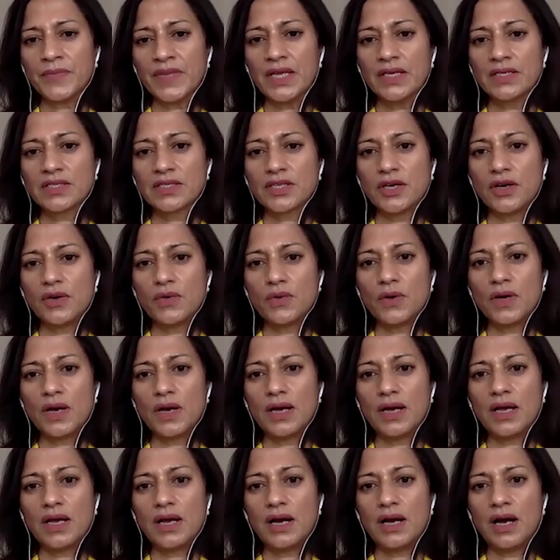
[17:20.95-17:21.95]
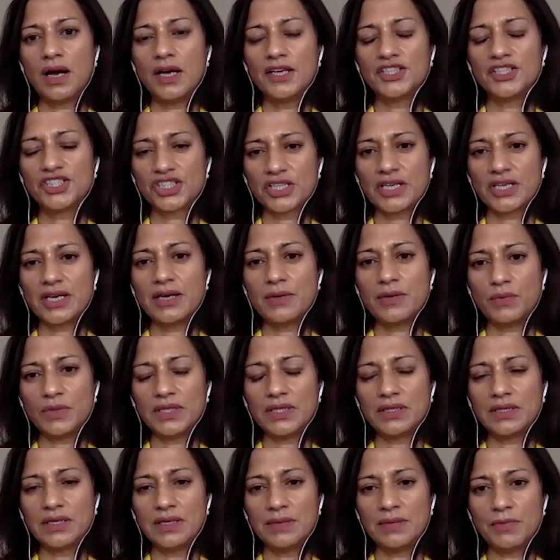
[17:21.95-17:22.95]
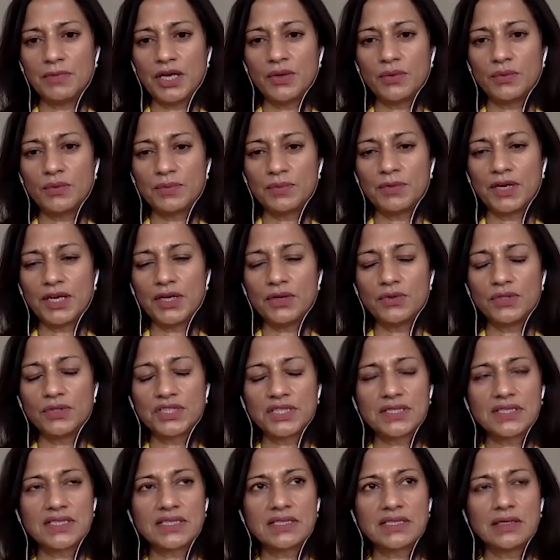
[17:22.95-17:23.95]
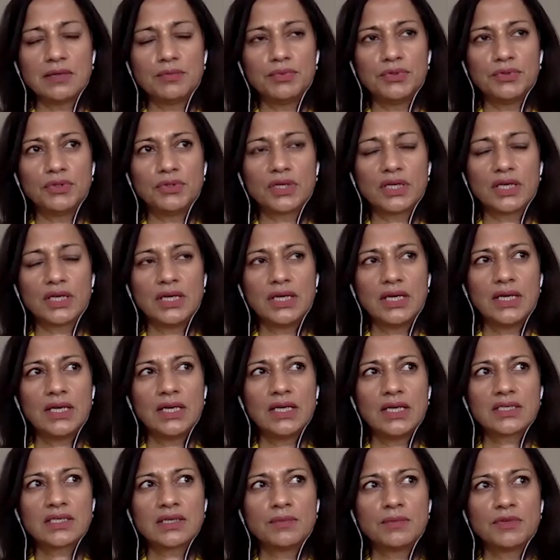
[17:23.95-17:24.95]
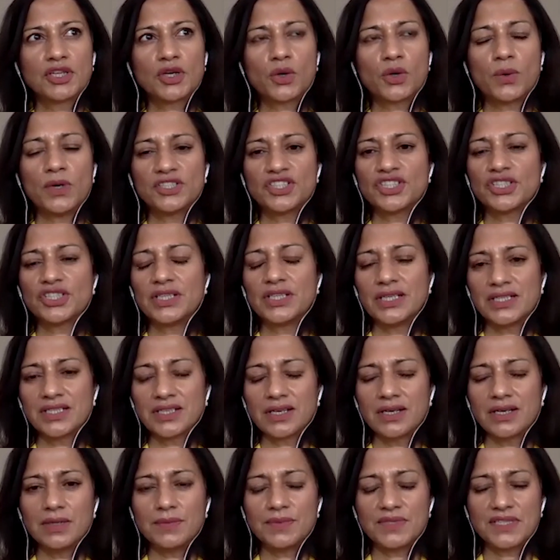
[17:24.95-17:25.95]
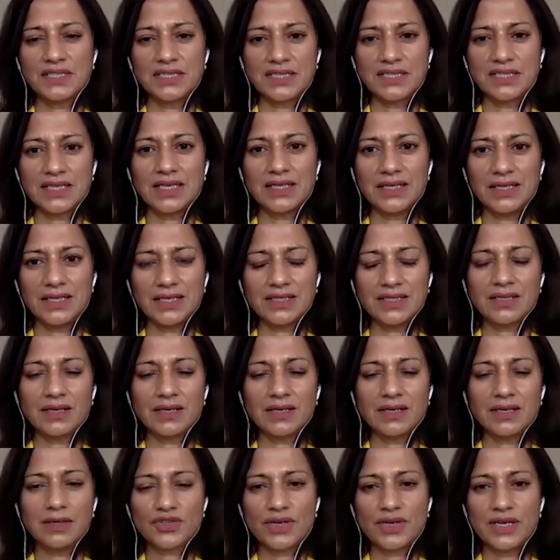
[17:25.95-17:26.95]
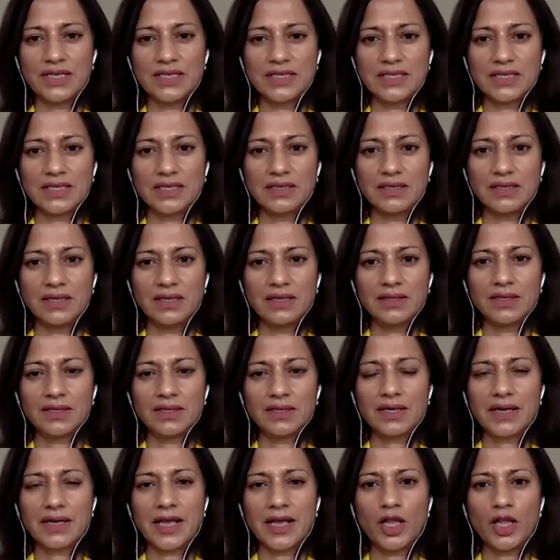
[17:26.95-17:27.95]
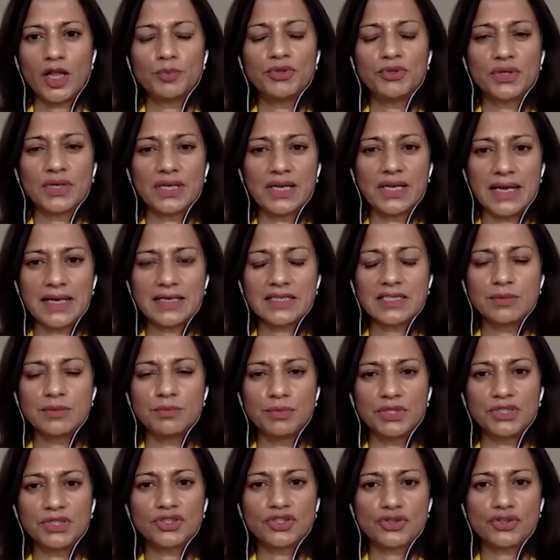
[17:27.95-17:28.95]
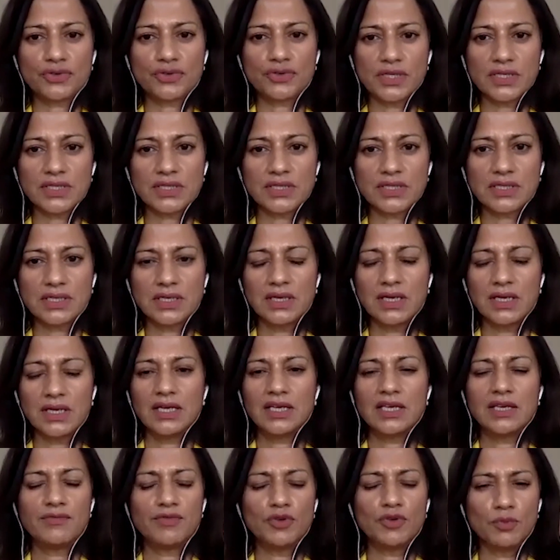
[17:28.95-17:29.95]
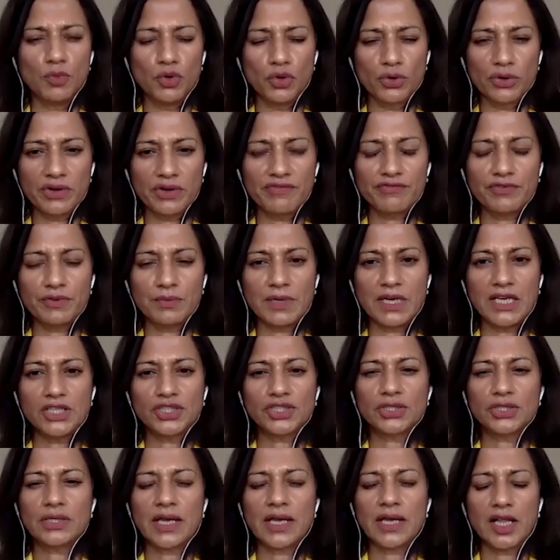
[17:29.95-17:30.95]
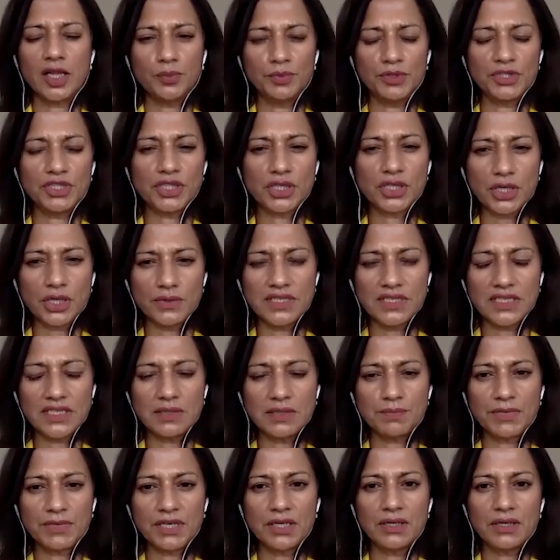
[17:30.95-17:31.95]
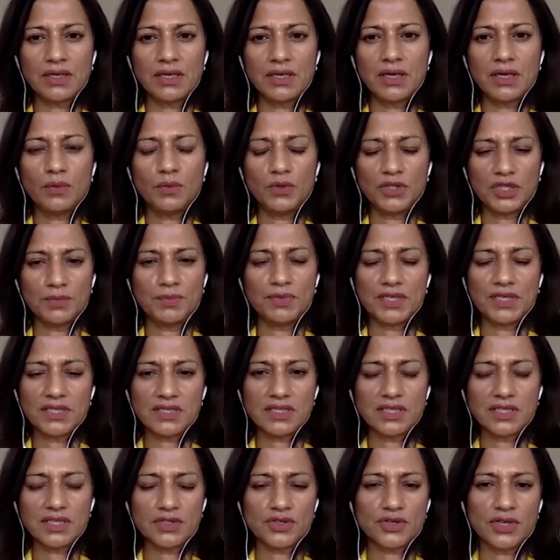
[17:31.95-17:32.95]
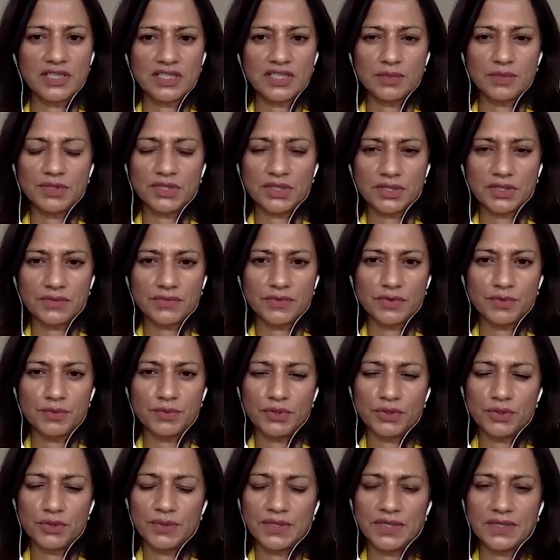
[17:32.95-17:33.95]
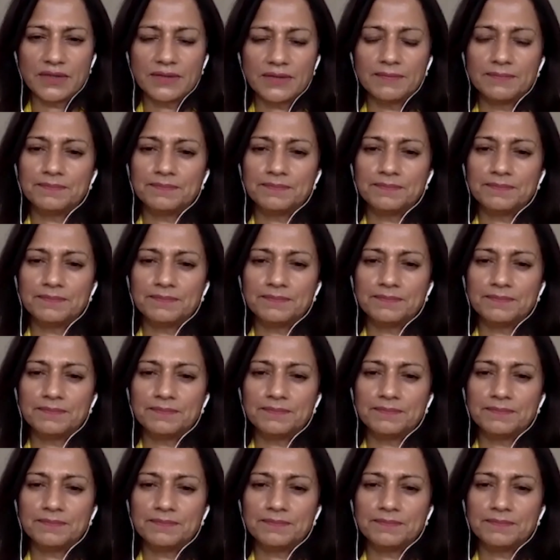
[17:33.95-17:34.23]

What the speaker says: So I share with my audience in the book some of the questioning types and techniques I was trained in that can help you connect and build trust, give you more information, help you to go deeper with the person that you're trying to build a rapport with.